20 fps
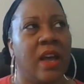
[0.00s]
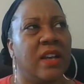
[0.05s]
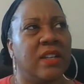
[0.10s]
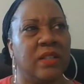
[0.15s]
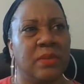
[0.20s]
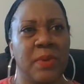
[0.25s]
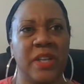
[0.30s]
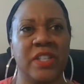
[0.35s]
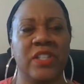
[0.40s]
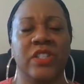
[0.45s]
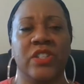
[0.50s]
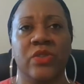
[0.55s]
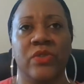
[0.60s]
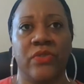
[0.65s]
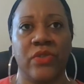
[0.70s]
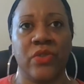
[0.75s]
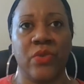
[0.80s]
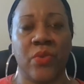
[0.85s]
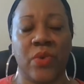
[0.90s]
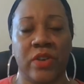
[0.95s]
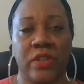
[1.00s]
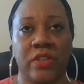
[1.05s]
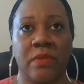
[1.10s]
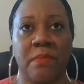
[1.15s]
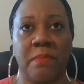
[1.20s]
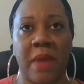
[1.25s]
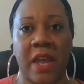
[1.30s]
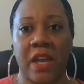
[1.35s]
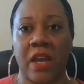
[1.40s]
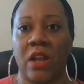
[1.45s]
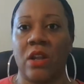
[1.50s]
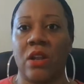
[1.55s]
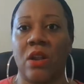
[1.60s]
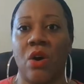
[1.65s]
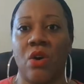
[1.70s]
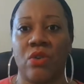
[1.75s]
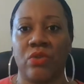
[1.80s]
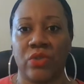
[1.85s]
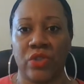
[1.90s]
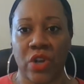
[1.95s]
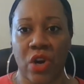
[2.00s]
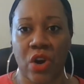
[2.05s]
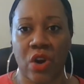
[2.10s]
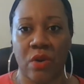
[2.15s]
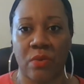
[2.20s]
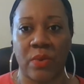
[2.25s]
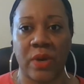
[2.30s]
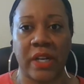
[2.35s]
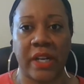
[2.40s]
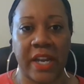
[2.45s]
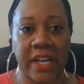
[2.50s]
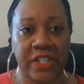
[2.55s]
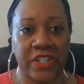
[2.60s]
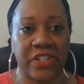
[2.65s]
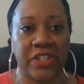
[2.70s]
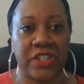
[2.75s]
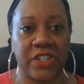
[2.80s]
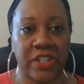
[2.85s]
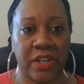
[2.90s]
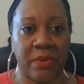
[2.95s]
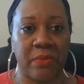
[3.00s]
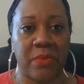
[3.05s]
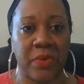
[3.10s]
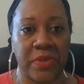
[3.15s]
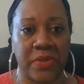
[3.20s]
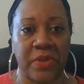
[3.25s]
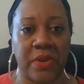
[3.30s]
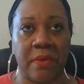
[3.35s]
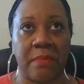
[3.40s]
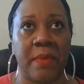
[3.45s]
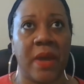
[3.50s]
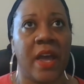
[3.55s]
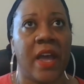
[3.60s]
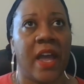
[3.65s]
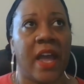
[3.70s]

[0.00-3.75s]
especially if you want to make a long-term relationship with them